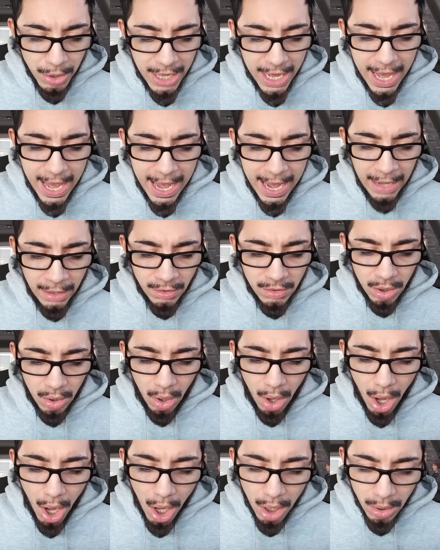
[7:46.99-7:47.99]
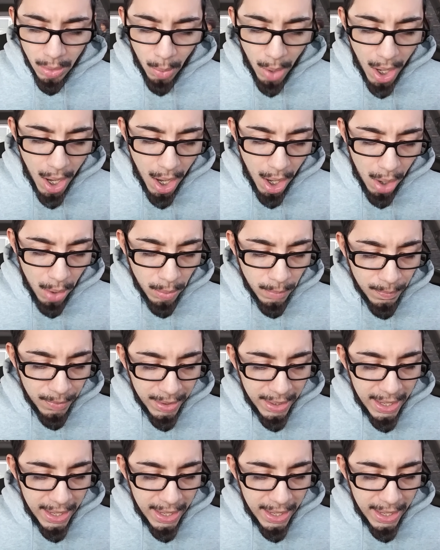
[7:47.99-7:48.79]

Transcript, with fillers: ye into all the world,